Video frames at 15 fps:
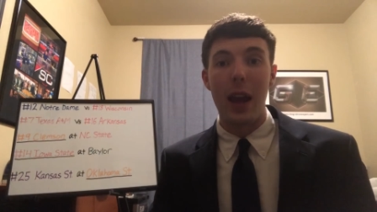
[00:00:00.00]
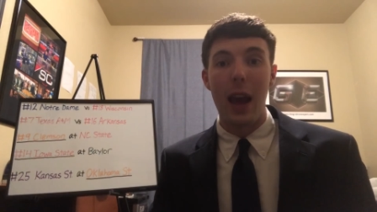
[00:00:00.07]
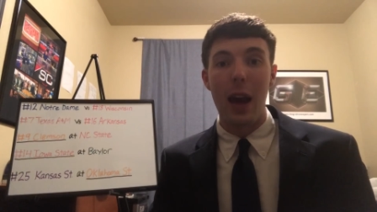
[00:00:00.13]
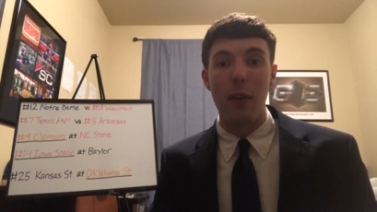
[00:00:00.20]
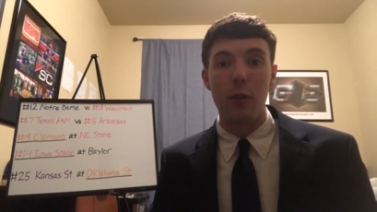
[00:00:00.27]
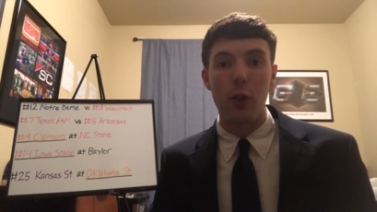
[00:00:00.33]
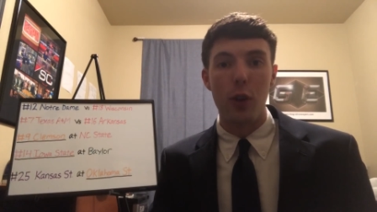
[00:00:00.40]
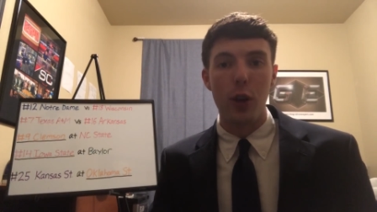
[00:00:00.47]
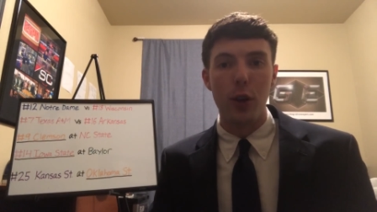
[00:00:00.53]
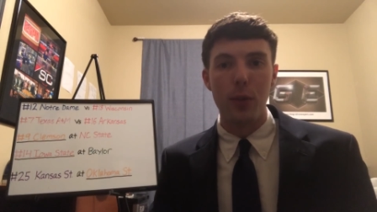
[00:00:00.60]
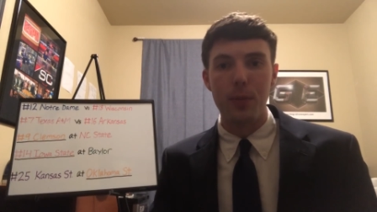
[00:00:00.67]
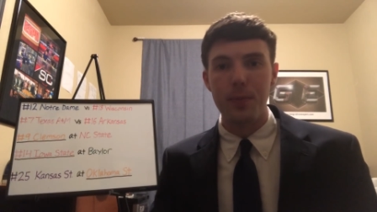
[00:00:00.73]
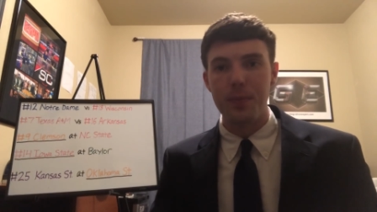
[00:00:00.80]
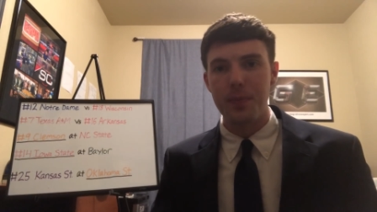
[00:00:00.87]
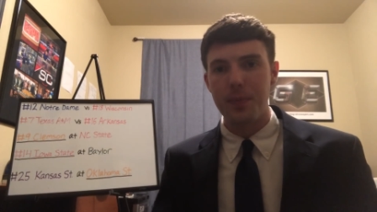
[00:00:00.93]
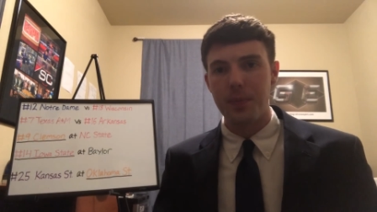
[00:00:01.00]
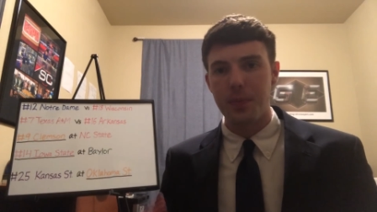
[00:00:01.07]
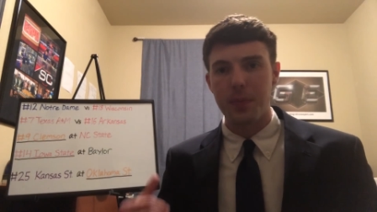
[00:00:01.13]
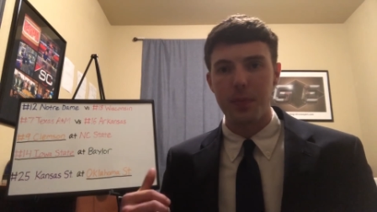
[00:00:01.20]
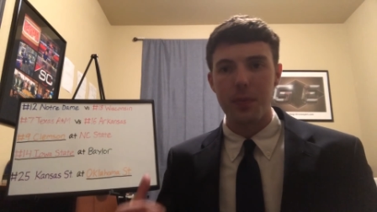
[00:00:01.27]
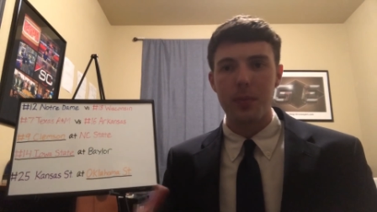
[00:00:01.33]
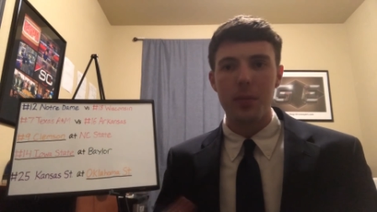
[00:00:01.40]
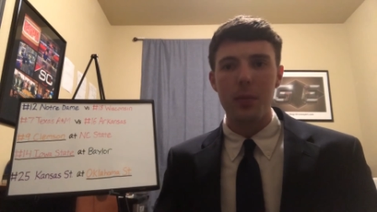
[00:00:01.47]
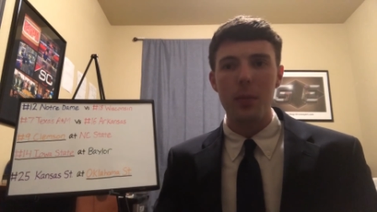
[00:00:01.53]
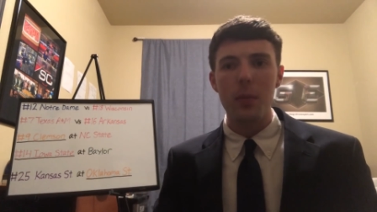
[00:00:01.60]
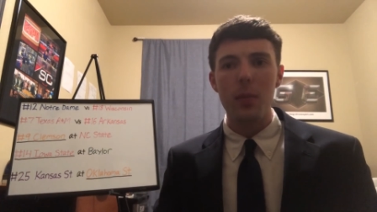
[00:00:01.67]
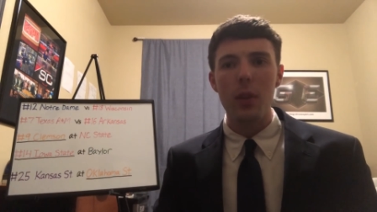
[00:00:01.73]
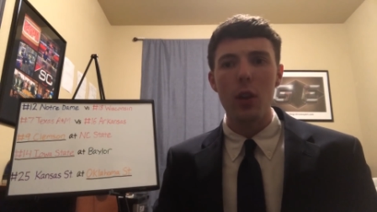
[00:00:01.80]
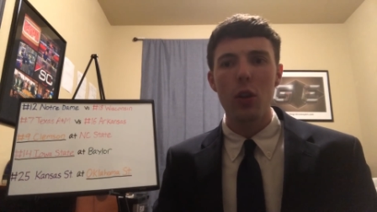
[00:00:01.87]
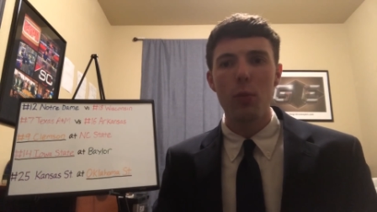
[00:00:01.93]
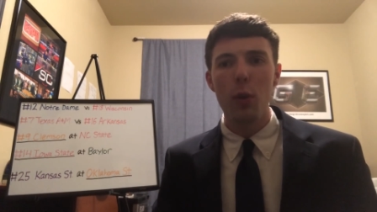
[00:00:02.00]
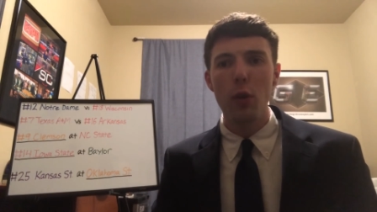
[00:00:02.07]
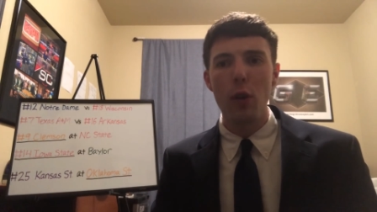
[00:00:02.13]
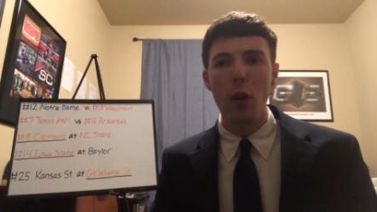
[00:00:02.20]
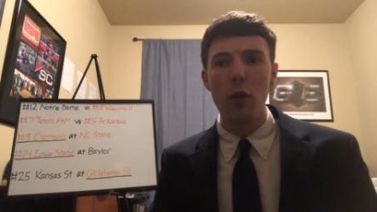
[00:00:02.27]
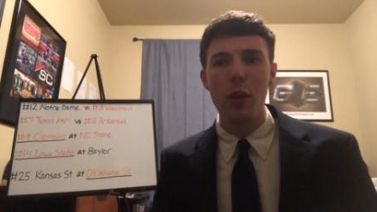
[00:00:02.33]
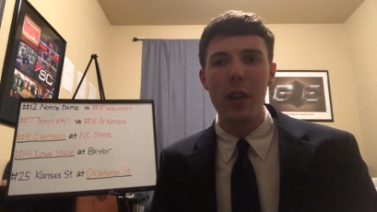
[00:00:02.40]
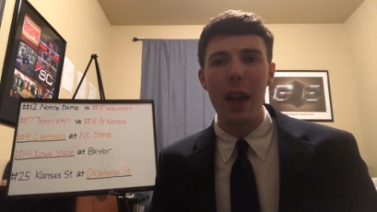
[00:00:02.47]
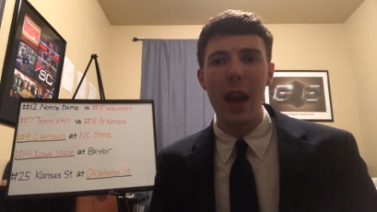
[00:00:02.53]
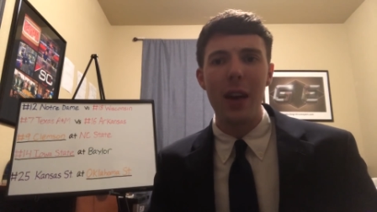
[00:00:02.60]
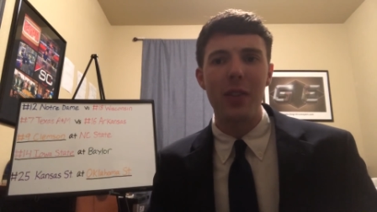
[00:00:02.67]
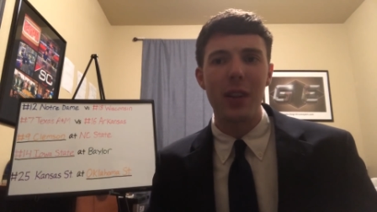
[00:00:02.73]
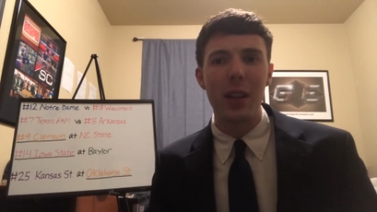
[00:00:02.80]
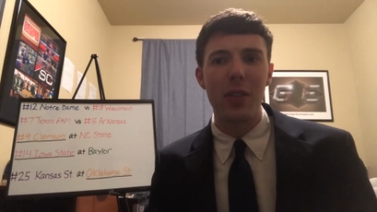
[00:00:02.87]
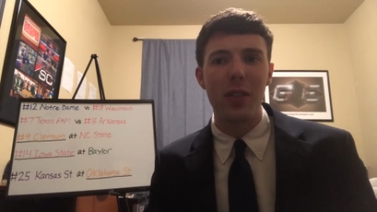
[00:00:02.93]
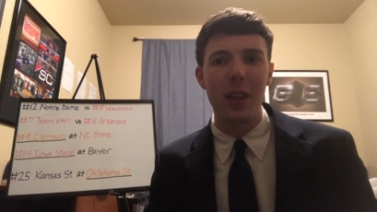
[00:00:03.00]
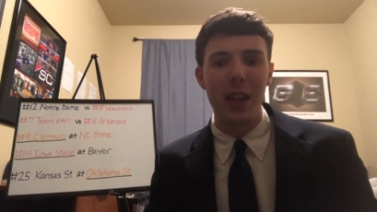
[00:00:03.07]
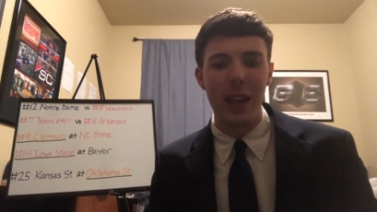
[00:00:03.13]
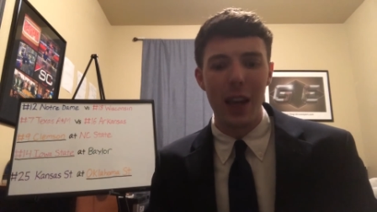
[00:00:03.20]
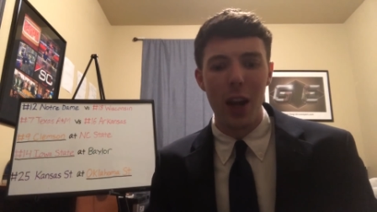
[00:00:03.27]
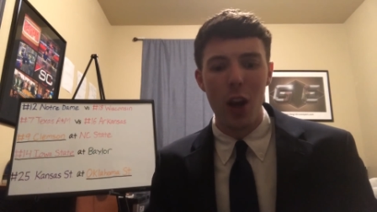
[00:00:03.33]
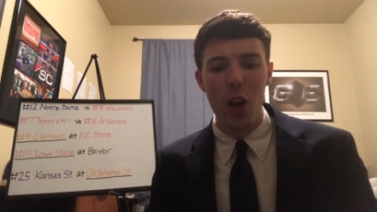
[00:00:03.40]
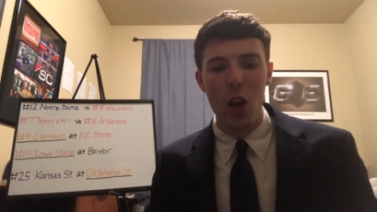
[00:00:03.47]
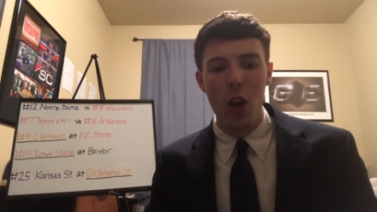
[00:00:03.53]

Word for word: afternoon. Move over to the SEC.